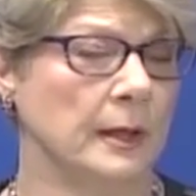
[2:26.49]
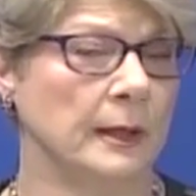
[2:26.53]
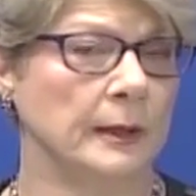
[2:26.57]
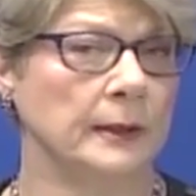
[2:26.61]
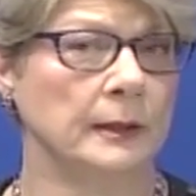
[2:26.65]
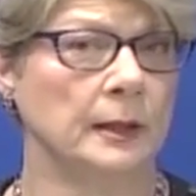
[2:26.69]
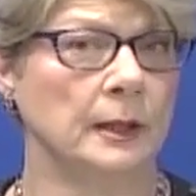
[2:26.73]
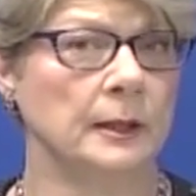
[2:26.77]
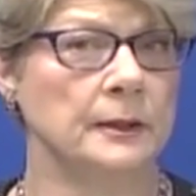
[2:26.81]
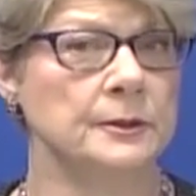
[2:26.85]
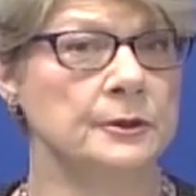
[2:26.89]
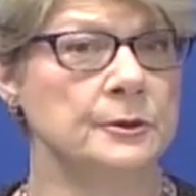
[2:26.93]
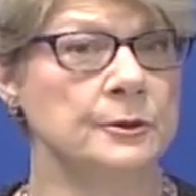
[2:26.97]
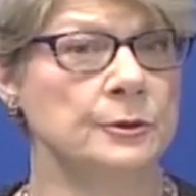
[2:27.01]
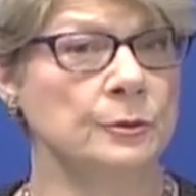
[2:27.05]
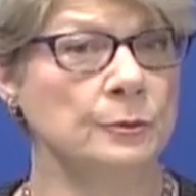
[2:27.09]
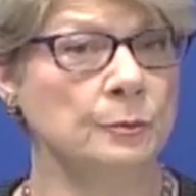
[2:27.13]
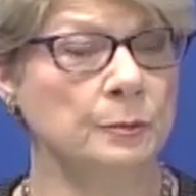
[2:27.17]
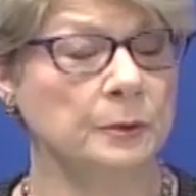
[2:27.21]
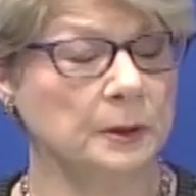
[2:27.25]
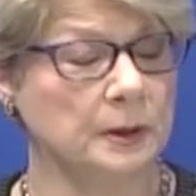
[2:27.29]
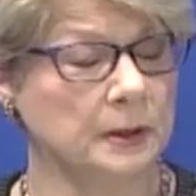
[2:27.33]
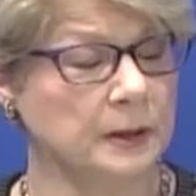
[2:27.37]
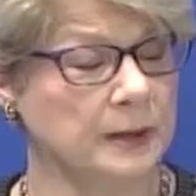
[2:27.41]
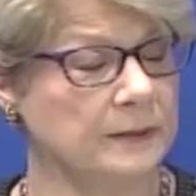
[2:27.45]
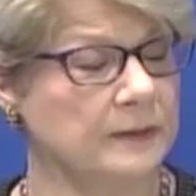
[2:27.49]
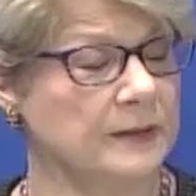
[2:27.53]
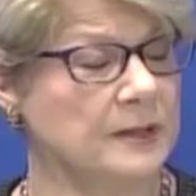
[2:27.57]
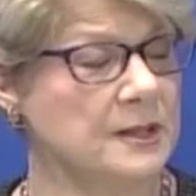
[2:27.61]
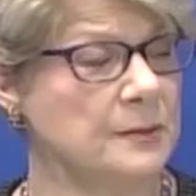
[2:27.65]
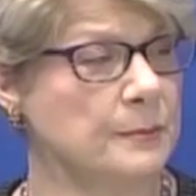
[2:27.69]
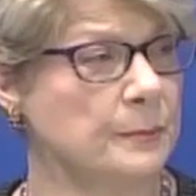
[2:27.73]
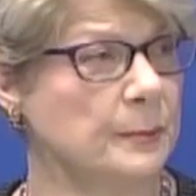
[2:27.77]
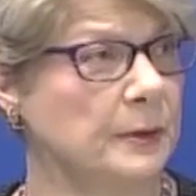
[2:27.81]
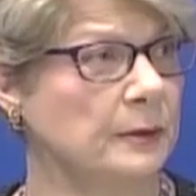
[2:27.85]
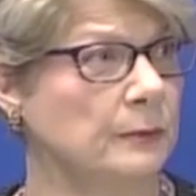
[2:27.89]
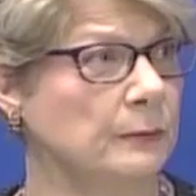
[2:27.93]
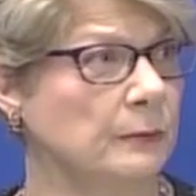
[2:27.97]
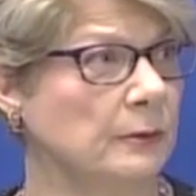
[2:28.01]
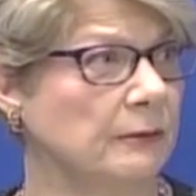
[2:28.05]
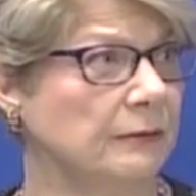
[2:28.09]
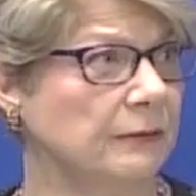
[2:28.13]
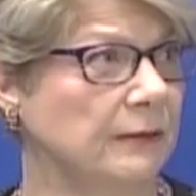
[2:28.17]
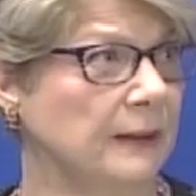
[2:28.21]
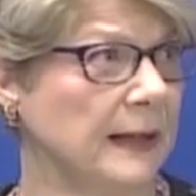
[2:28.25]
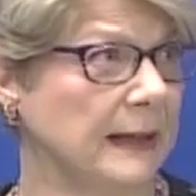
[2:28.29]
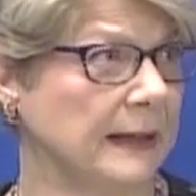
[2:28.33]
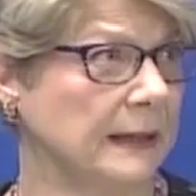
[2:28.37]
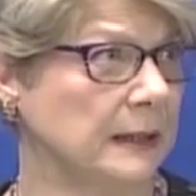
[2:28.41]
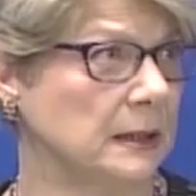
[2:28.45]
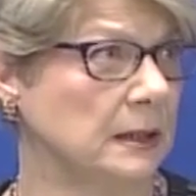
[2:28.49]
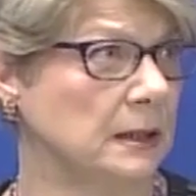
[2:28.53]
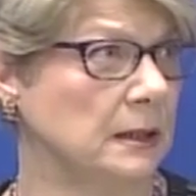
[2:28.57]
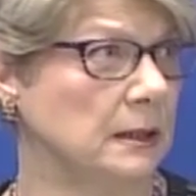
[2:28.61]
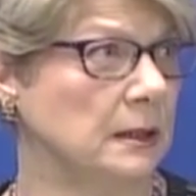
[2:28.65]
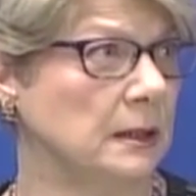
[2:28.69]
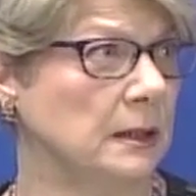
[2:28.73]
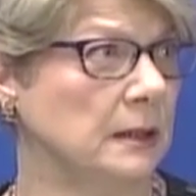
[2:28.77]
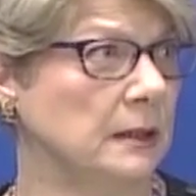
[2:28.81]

and I do believe it's been reflected